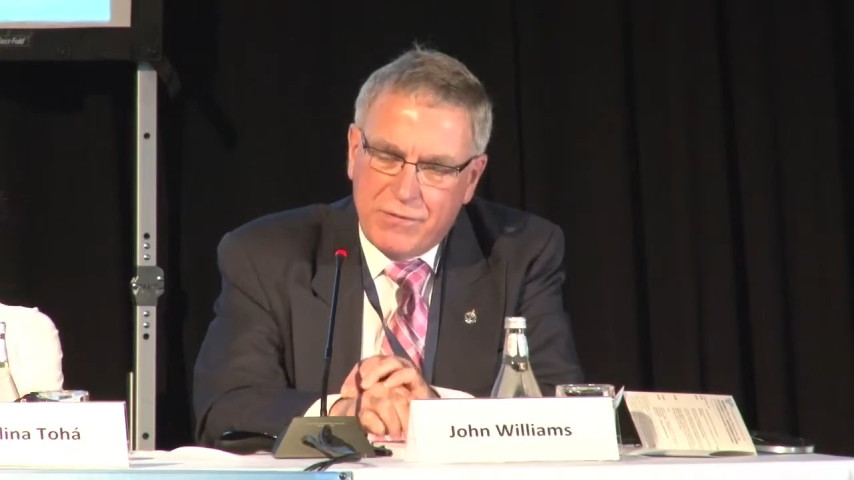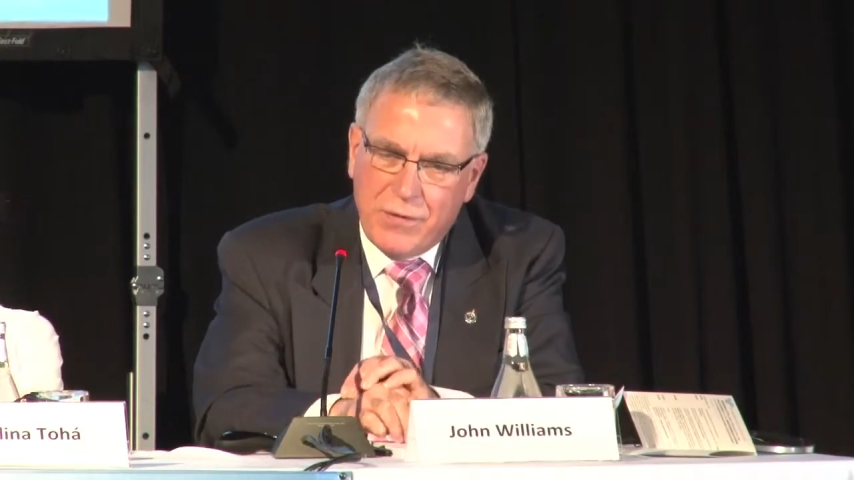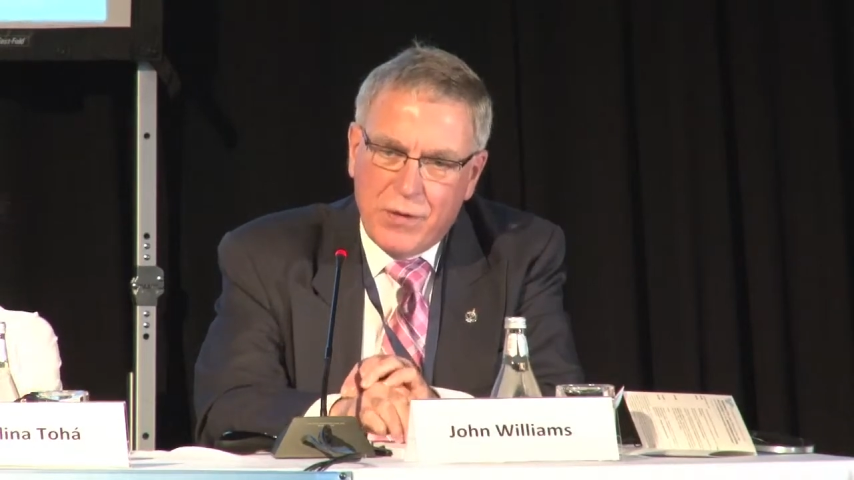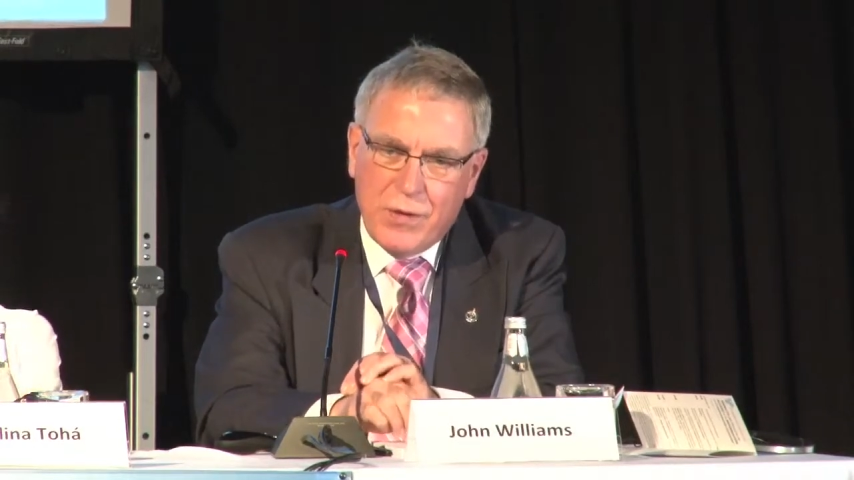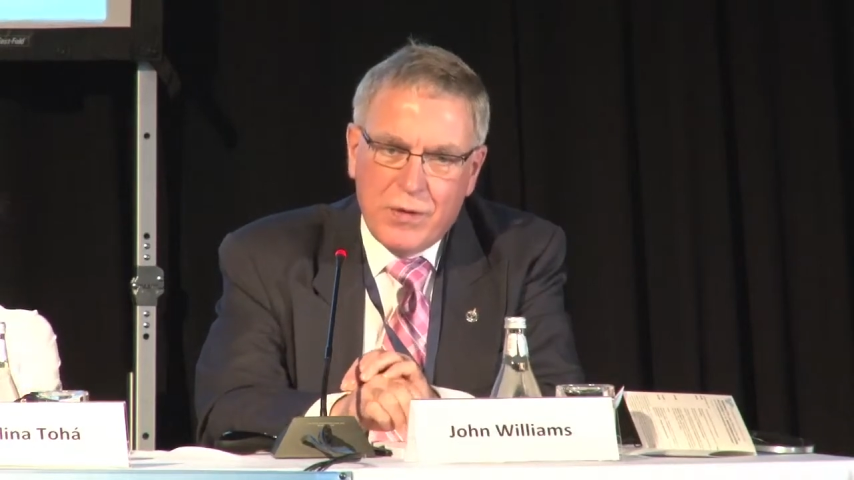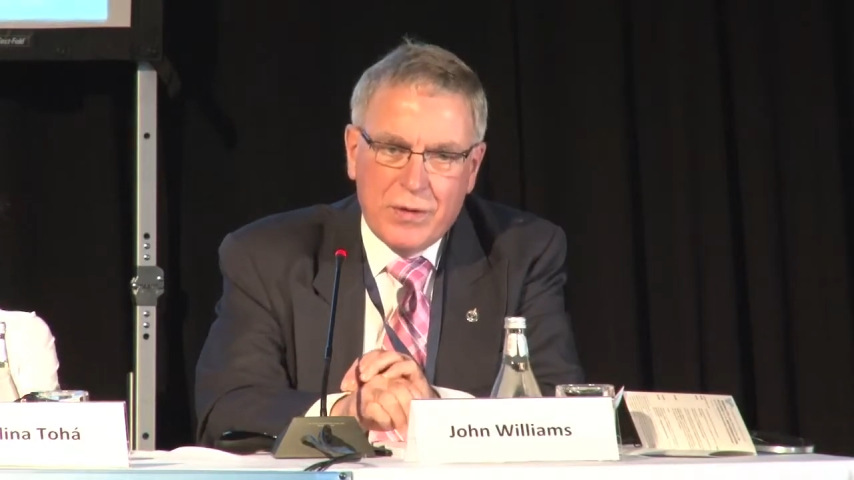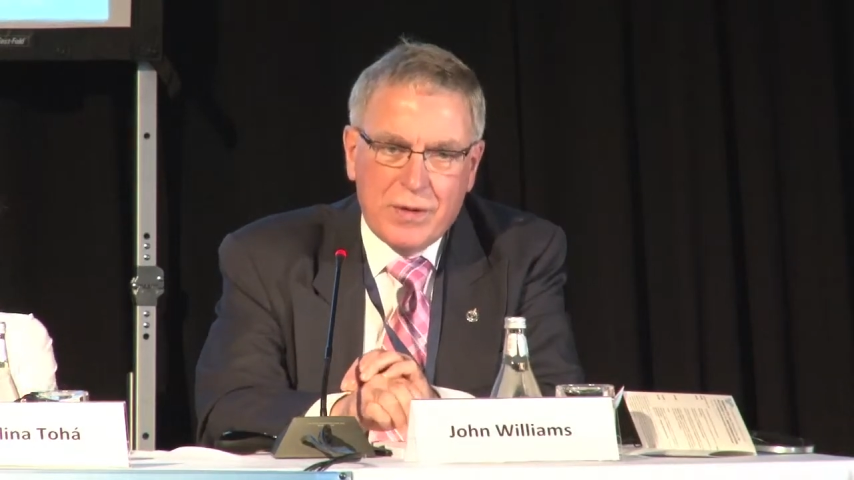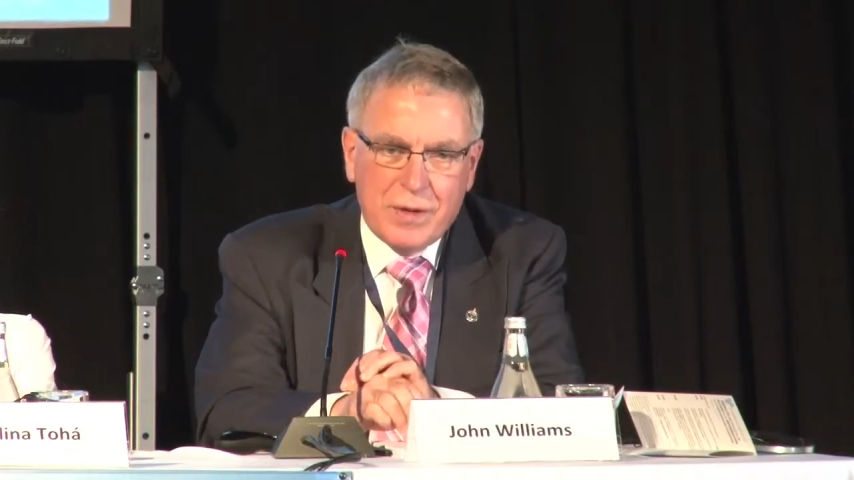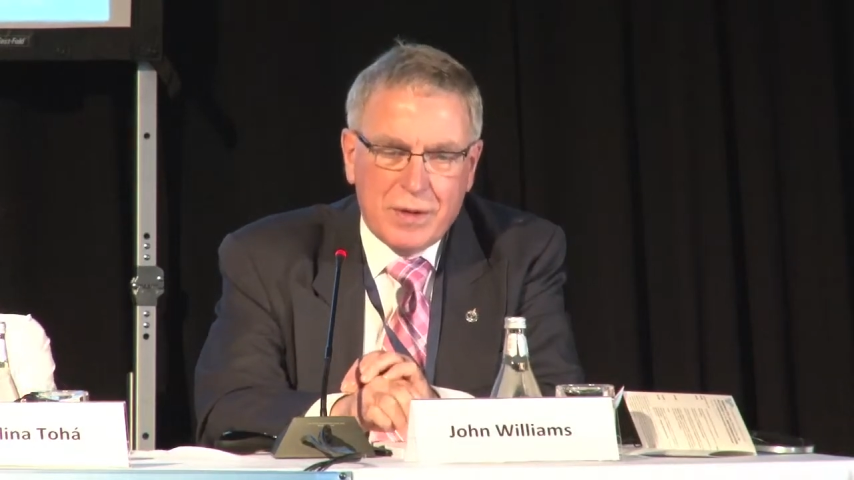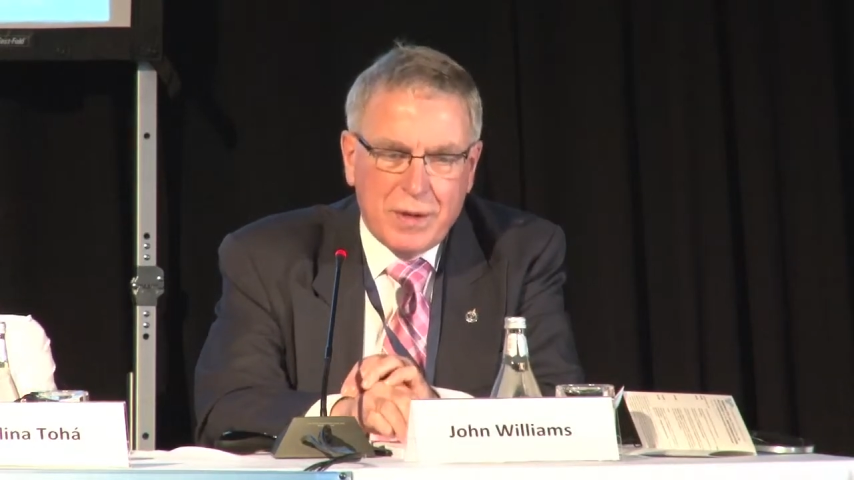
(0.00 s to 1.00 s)

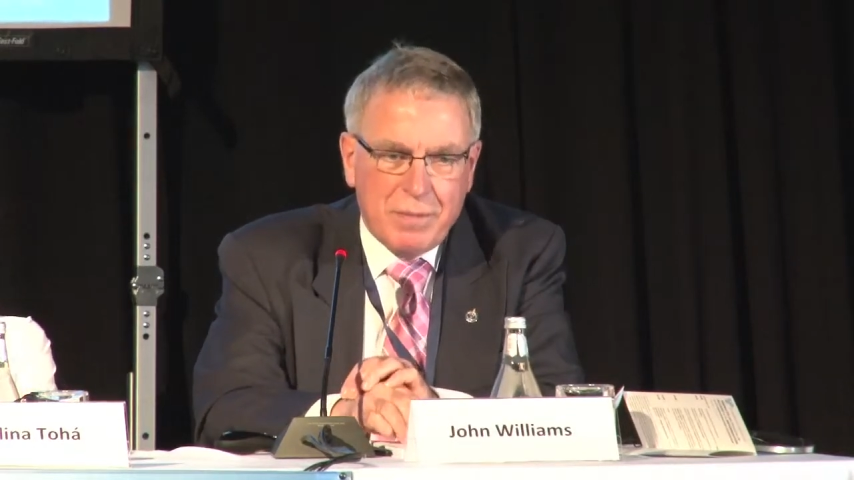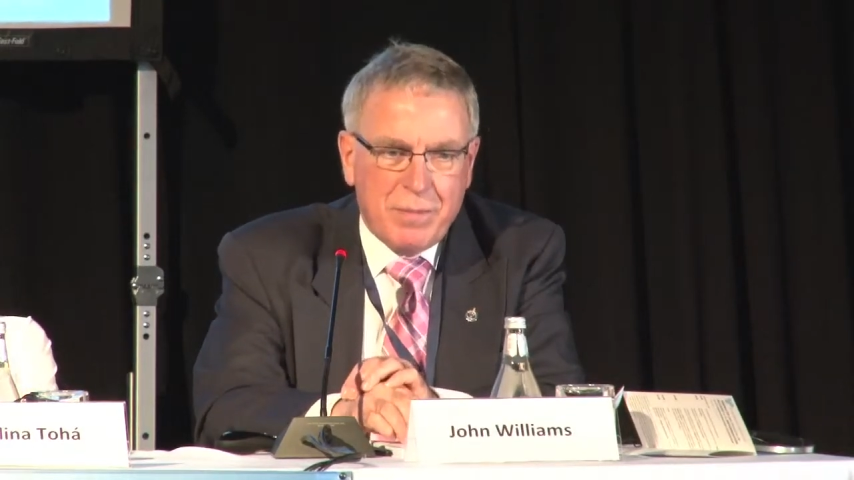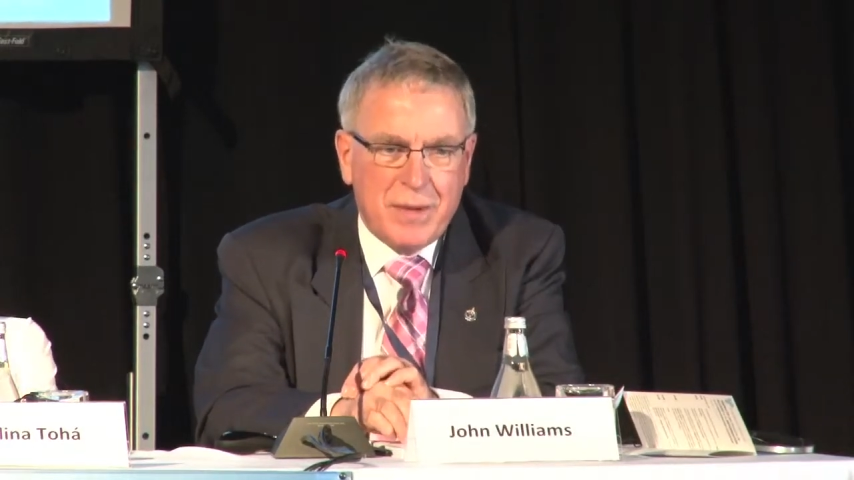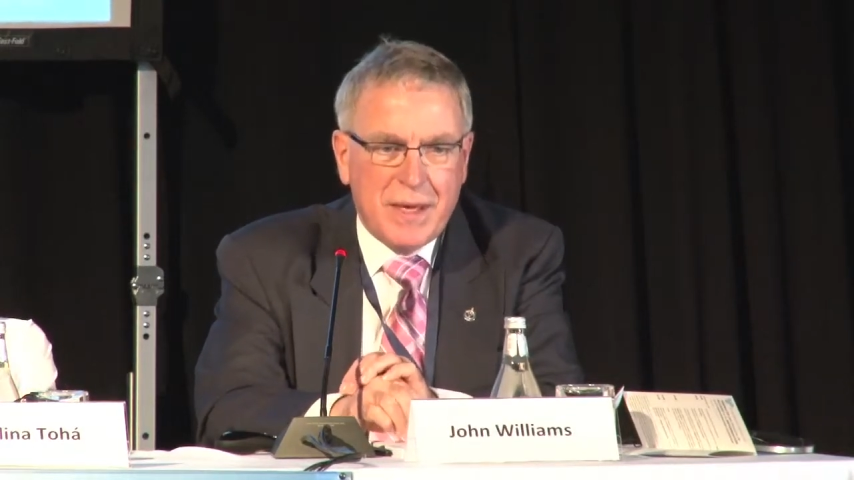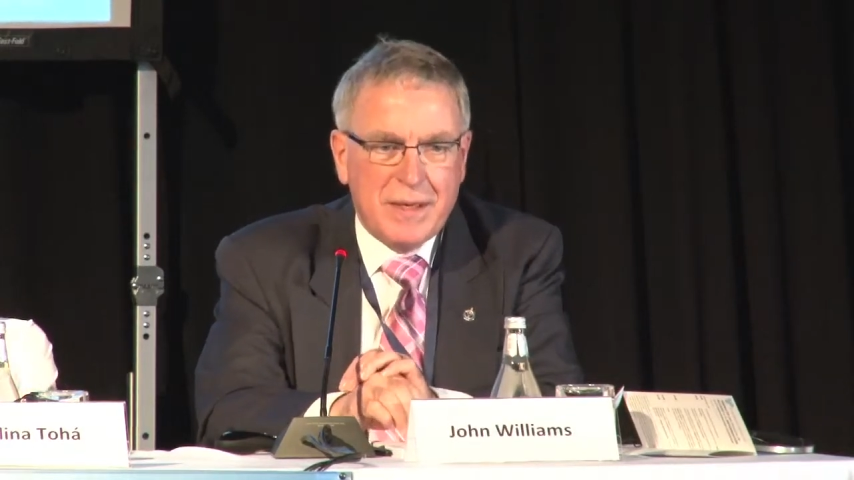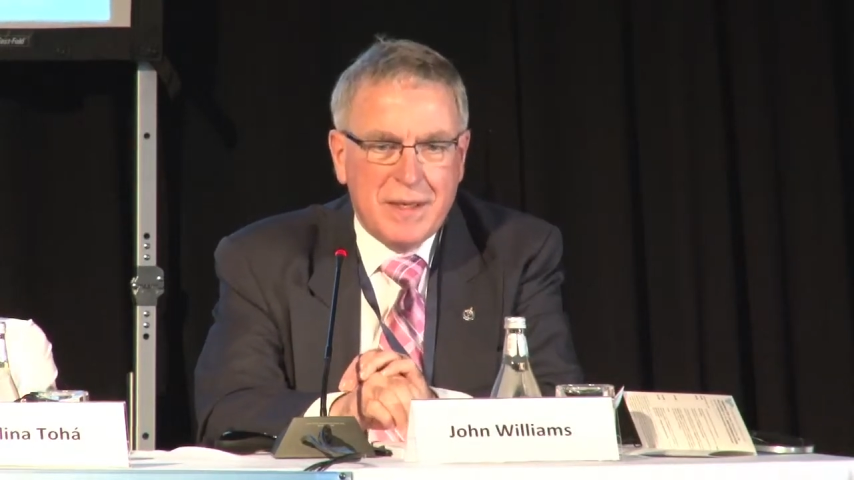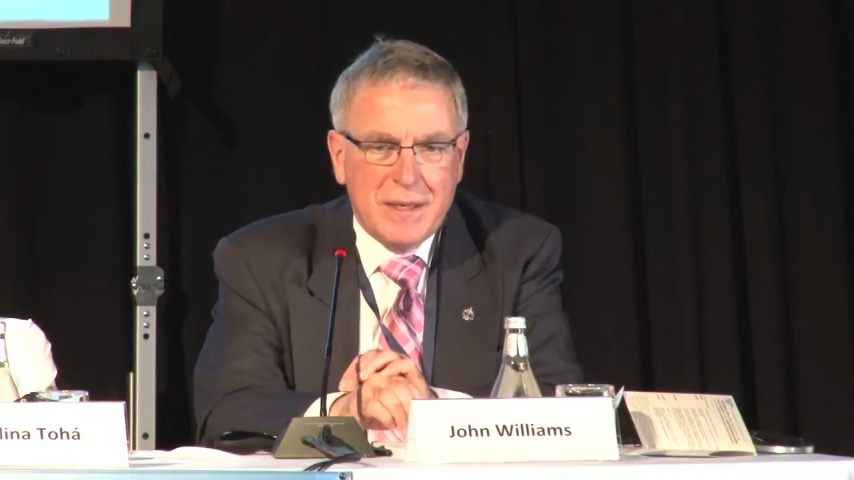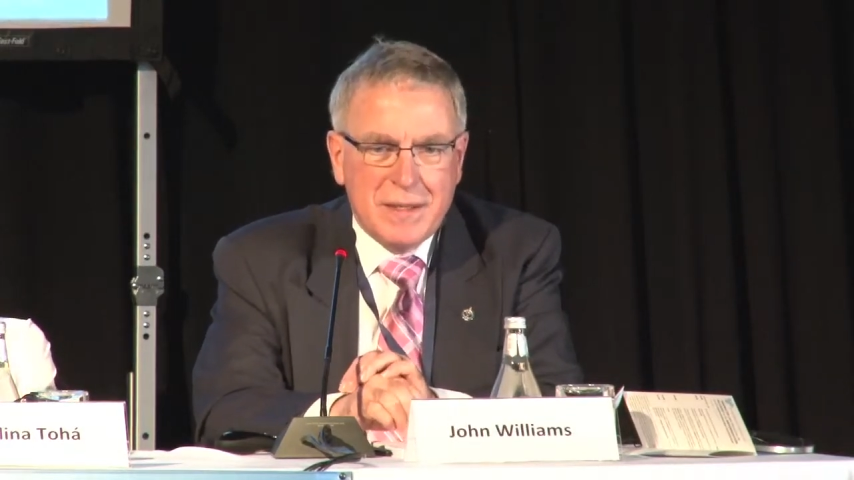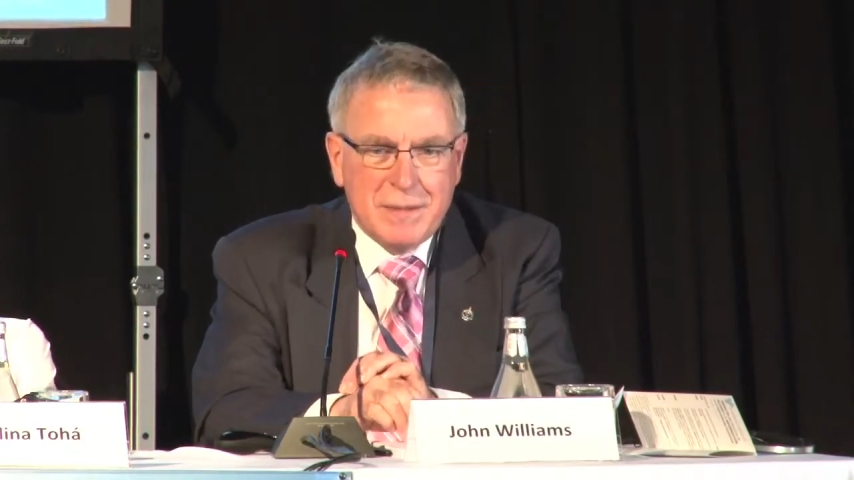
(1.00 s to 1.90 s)
full, complete